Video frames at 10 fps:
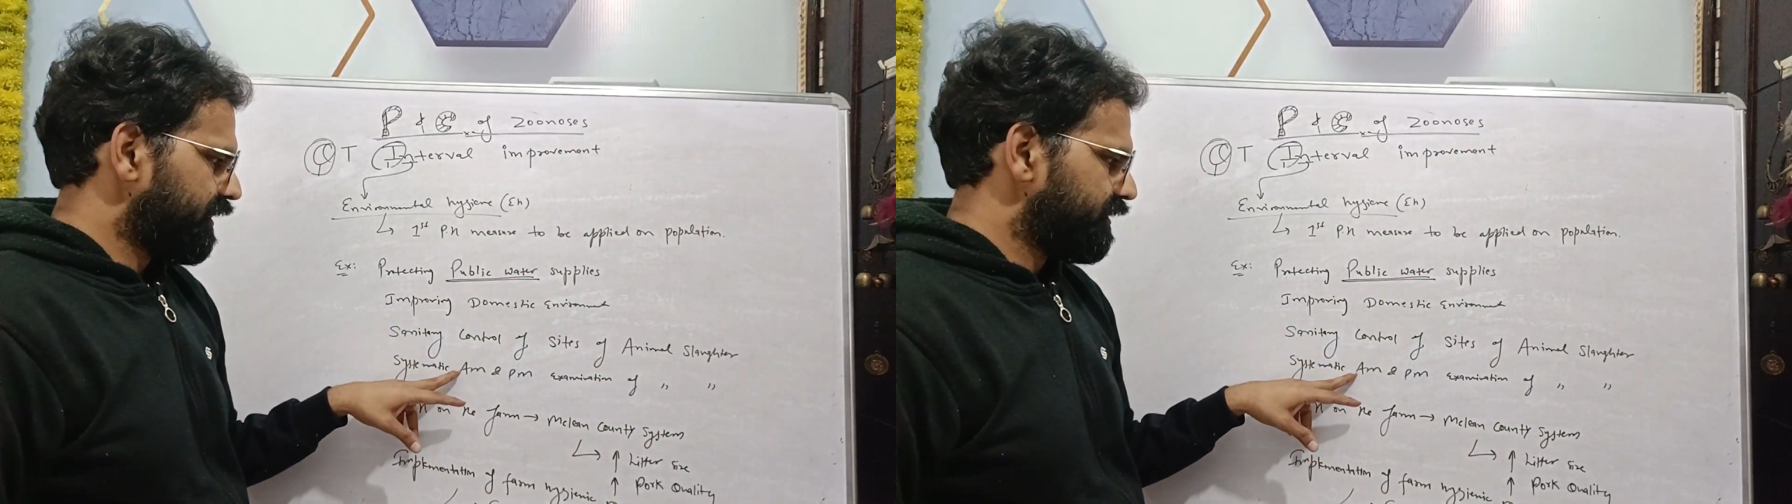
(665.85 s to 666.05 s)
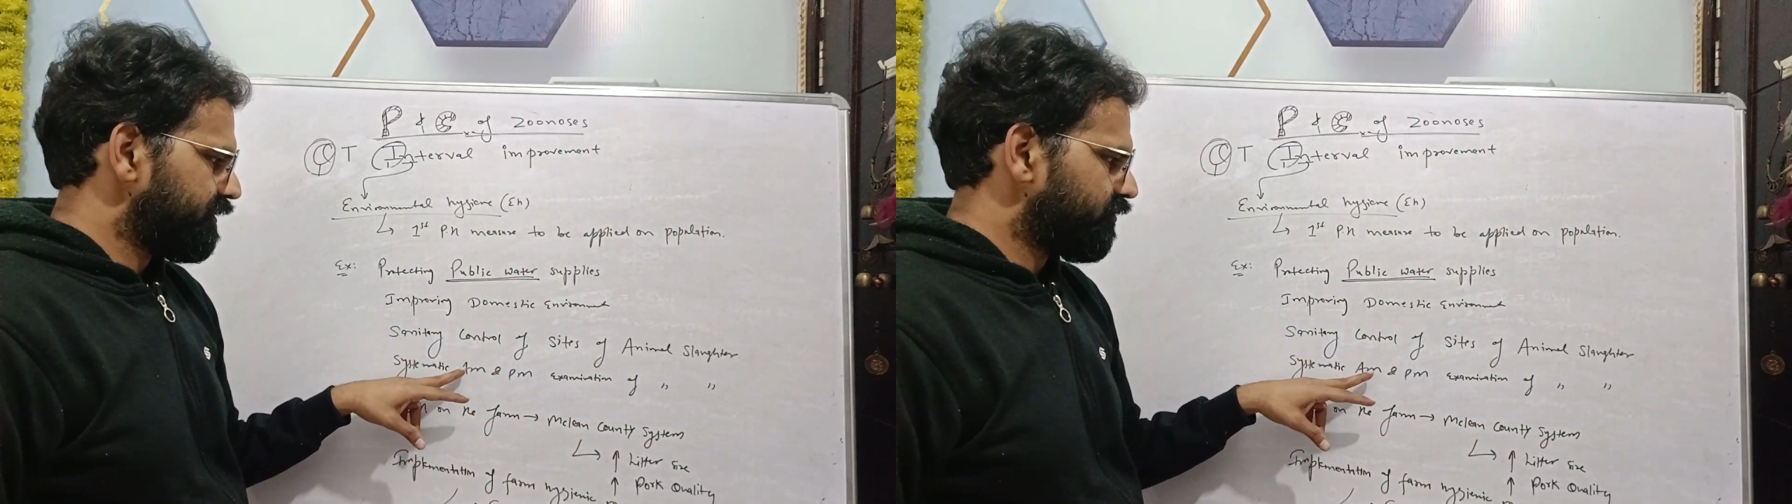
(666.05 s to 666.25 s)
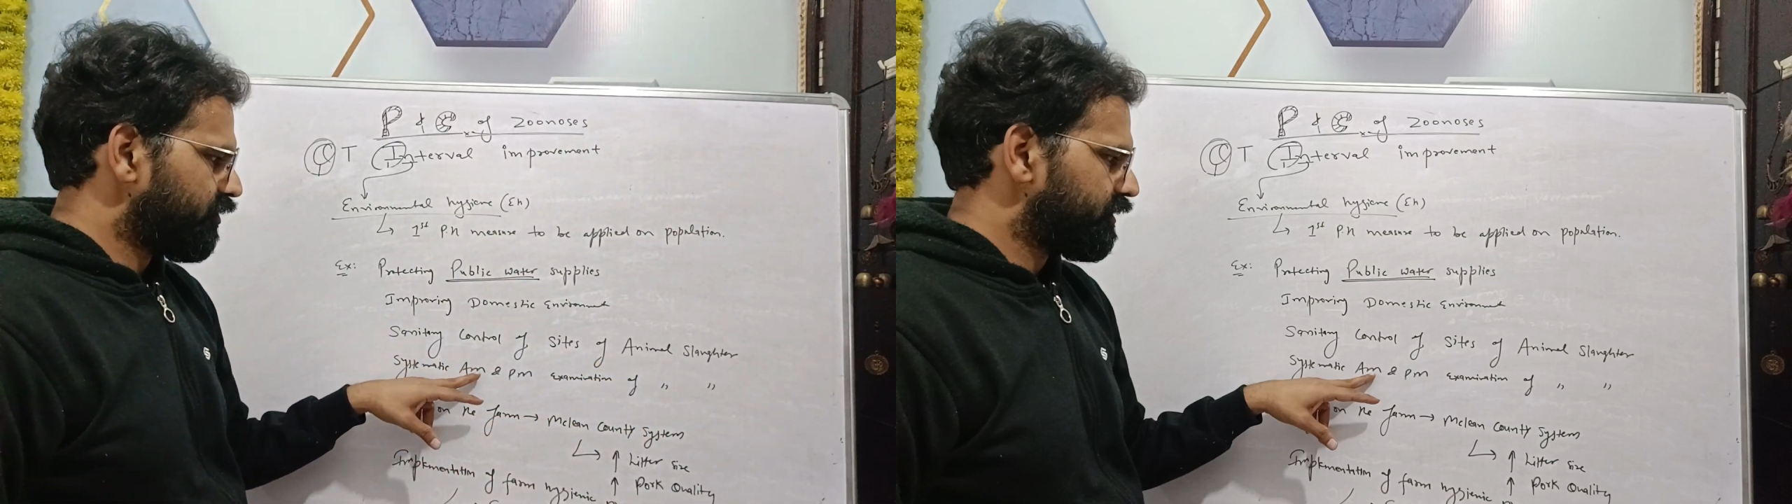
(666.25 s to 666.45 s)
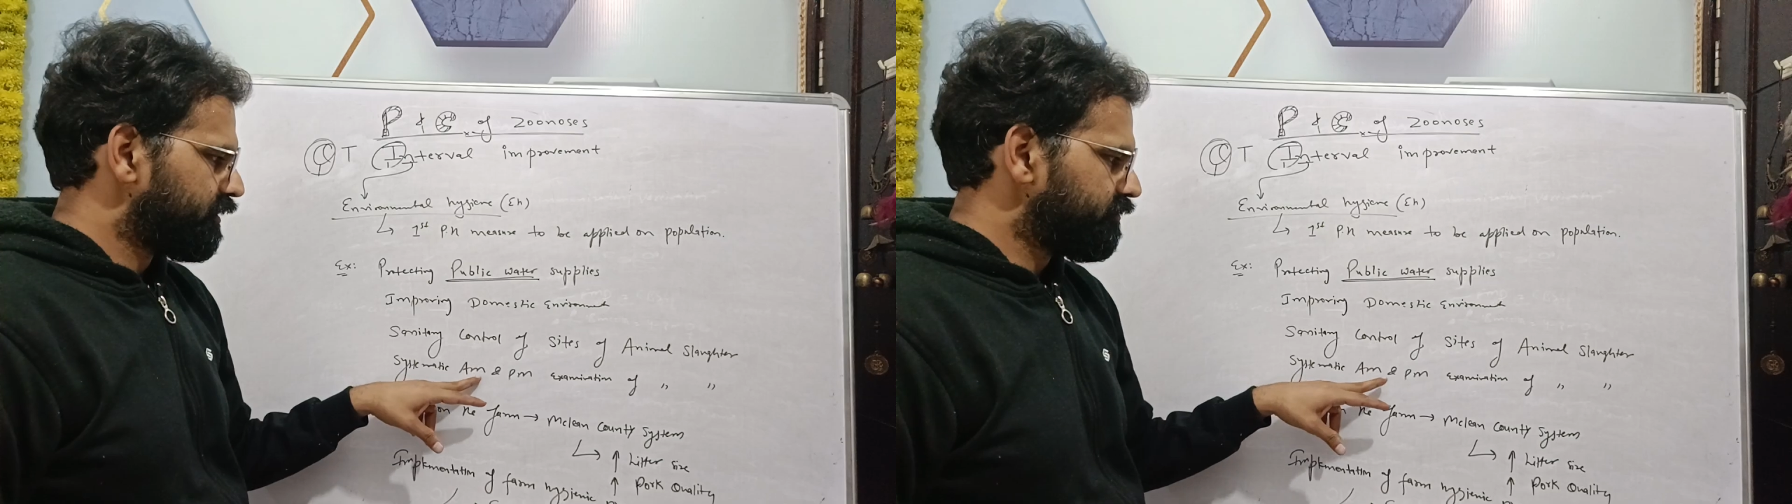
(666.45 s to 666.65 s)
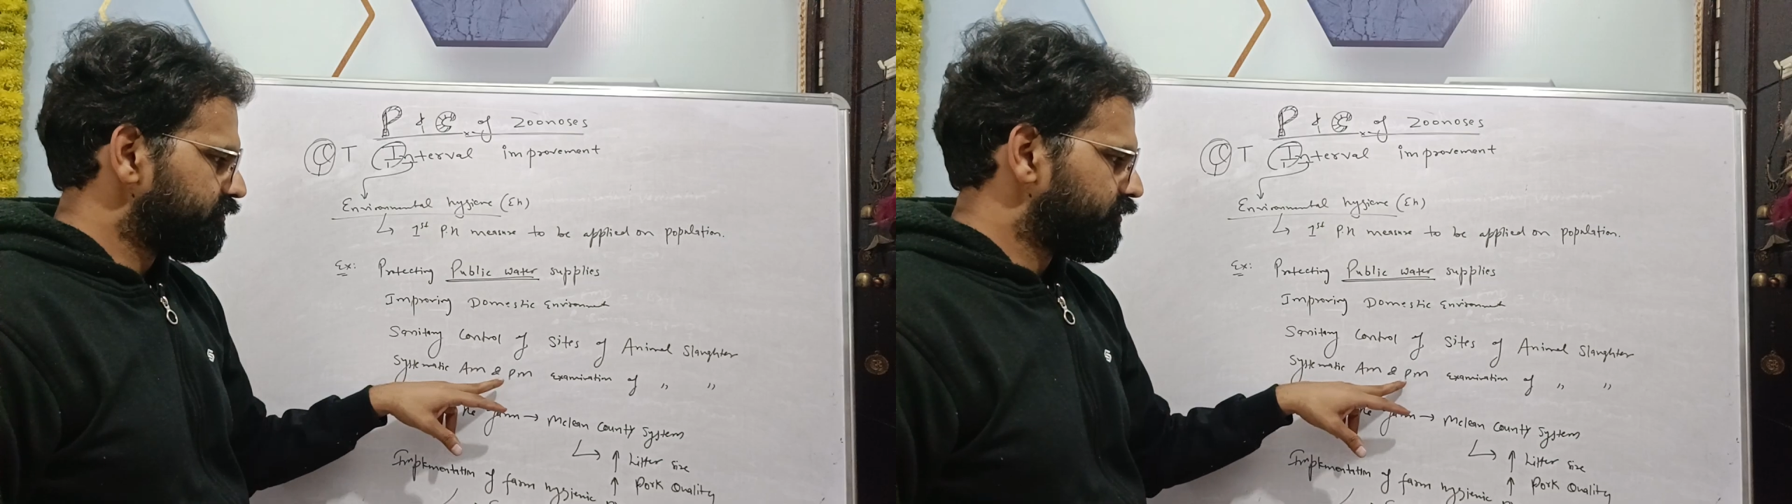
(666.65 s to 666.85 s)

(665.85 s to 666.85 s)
ante-mortem,